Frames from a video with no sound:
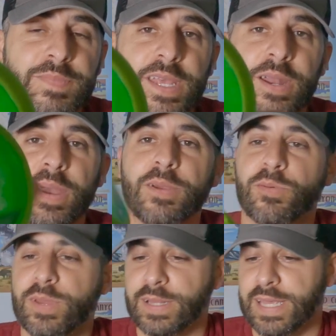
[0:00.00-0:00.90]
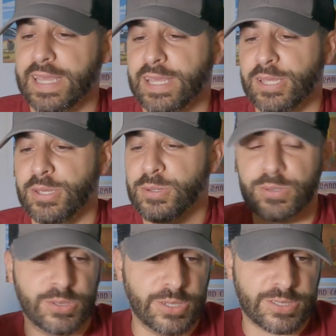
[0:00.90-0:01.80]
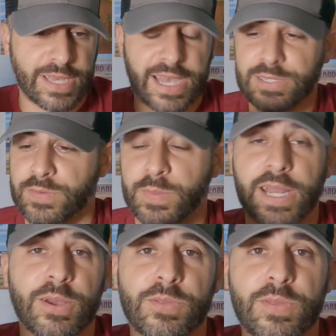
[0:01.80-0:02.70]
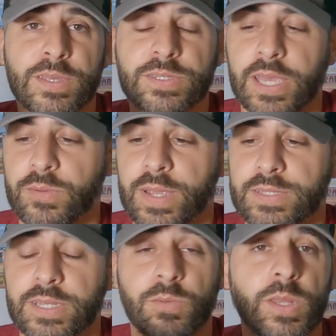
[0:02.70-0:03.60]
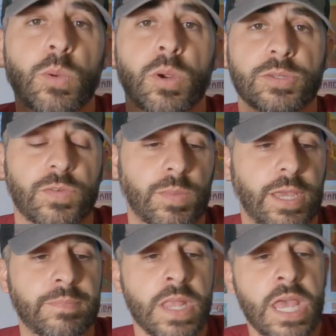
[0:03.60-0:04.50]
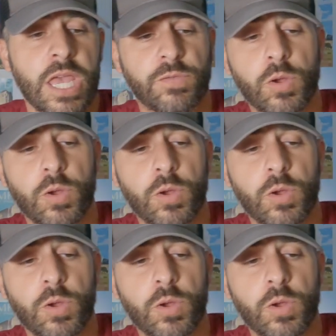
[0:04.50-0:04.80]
you know, a really huge size of it, but I go through this like crazy and it really works for me. If